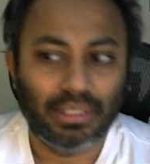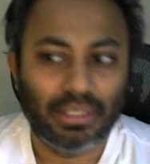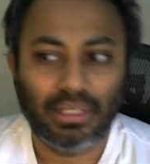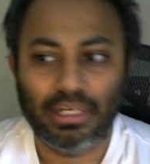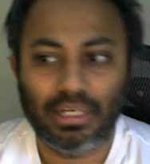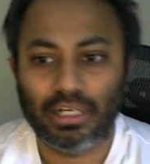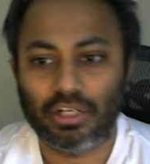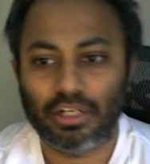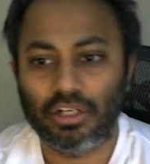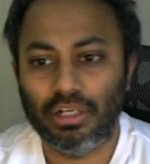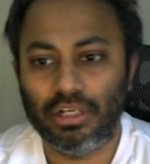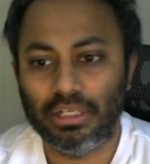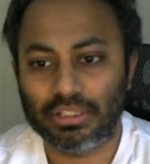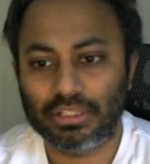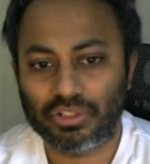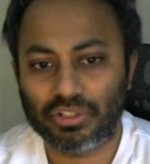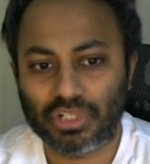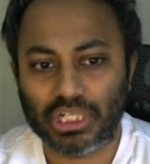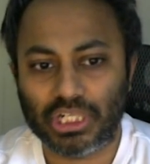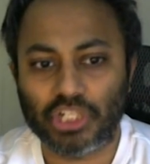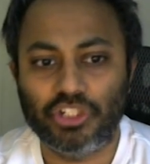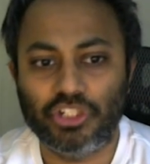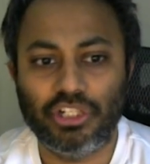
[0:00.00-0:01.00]
a
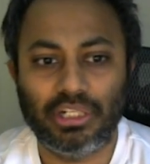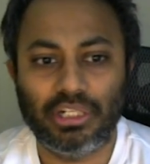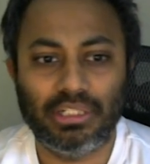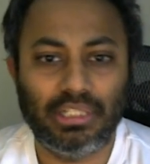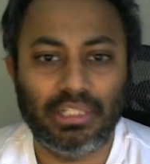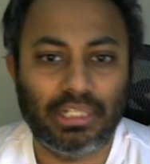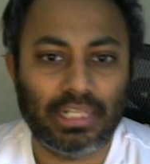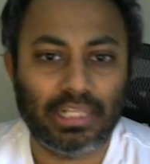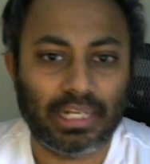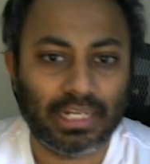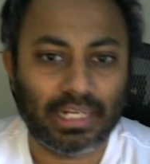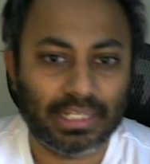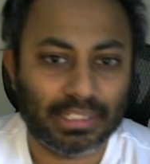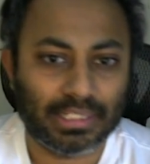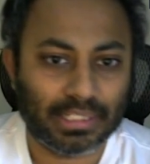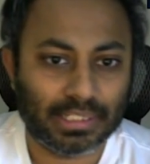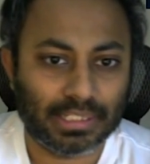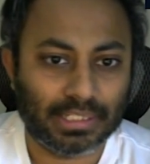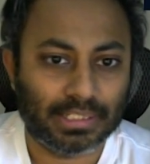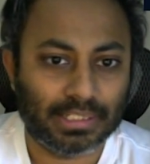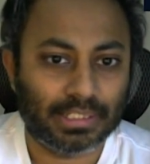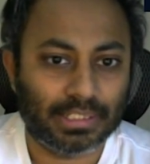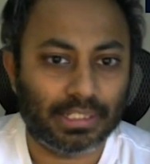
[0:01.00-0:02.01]
structure that
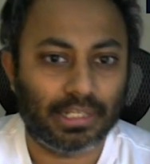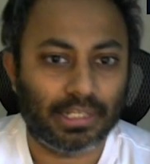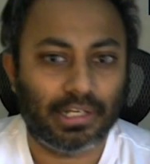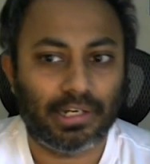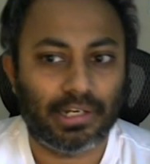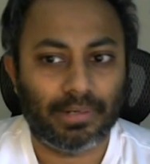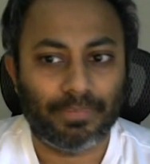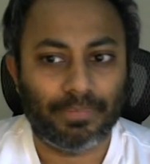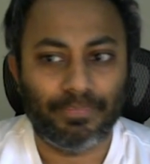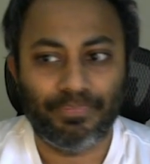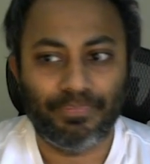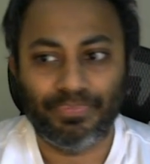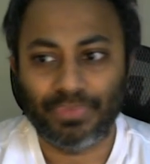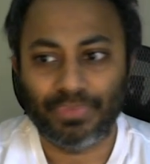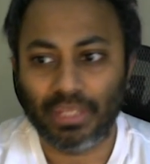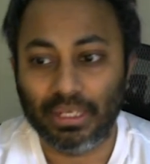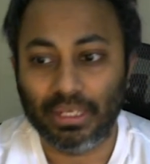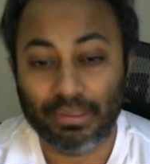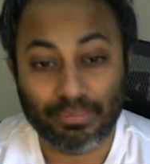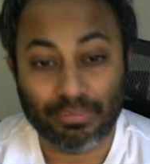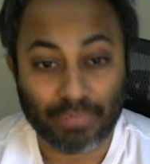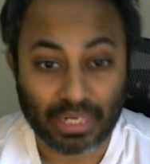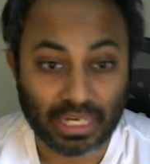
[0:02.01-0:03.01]
arises
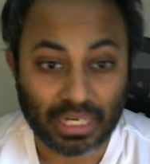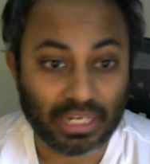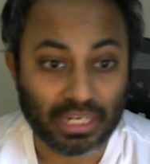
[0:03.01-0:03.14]
in many